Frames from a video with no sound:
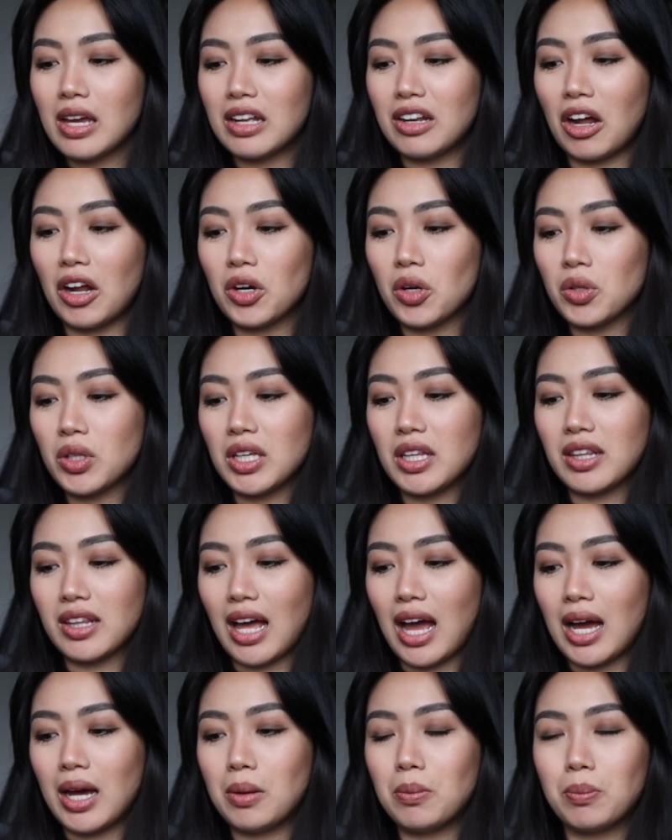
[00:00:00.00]
And not only
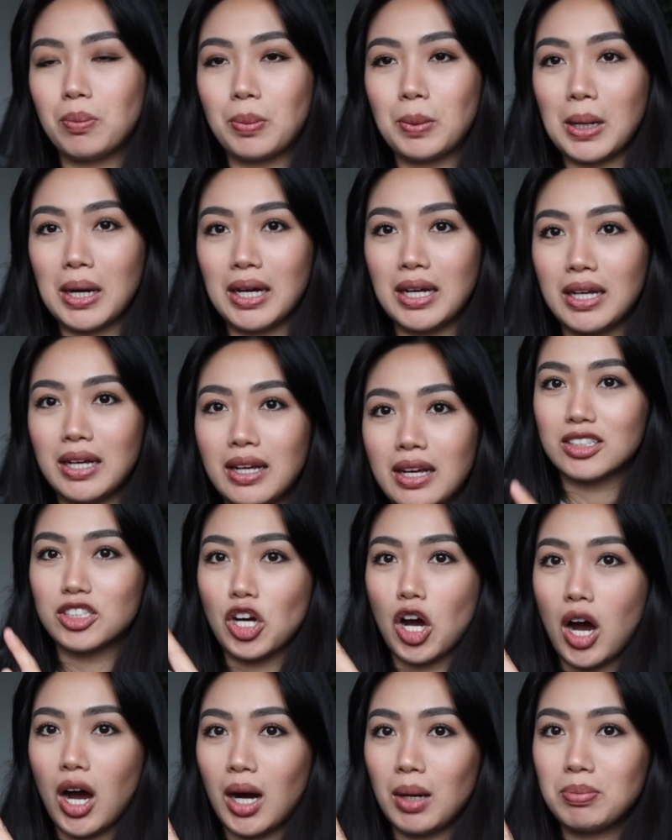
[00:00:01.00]
that, but the
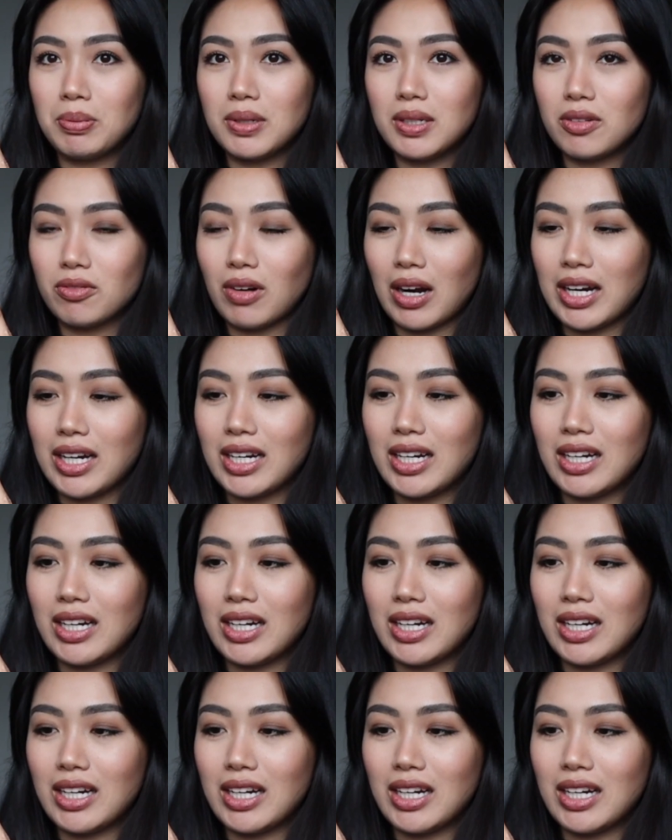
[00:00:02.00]
top right